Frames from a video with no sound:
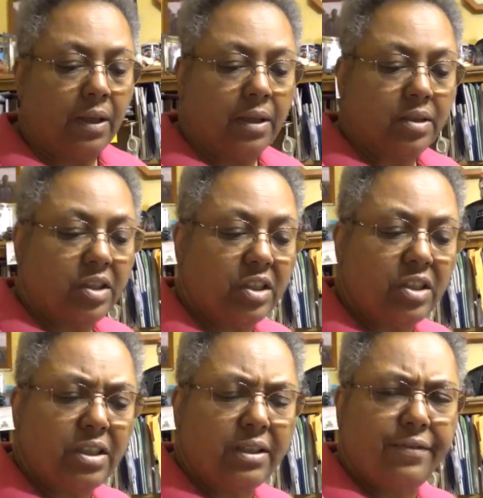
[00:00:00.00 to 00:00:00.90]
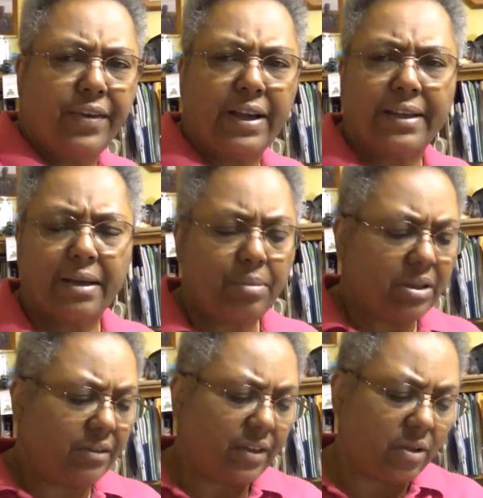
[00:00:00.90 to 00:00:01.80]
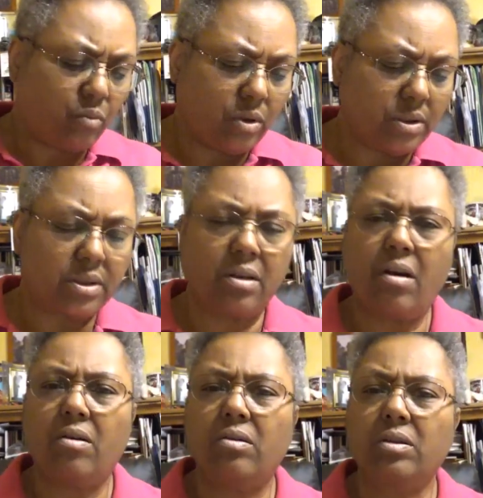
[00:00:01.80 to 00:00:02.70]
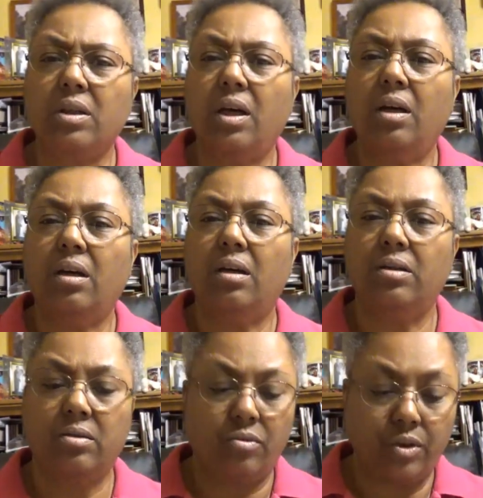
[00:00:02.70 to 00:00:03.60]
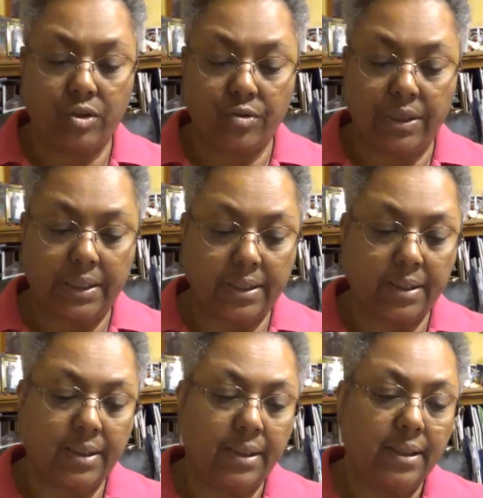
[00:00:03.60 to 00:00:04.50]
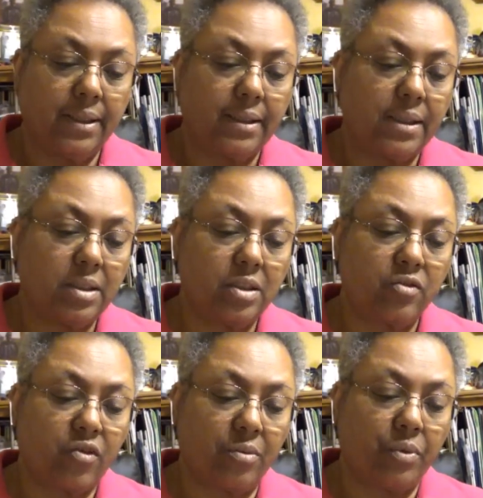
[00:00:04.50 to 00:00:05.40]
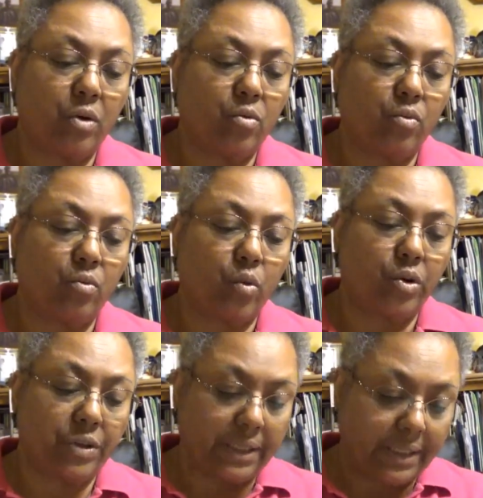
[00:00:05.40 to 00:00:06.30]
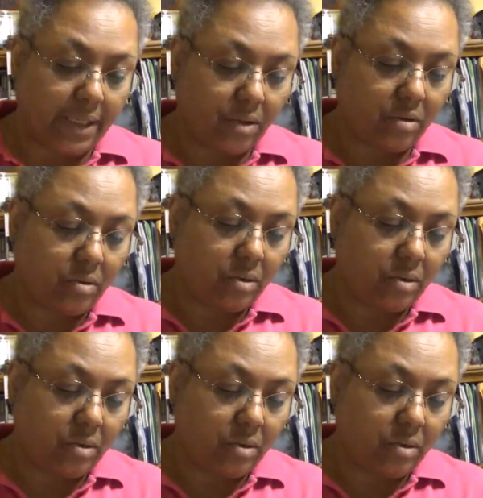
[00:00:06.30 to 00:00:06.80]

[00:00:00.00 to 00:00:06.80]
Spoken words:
Stitching in the Valley, I believe it was called Retreat. This is from Noteworthy Needle.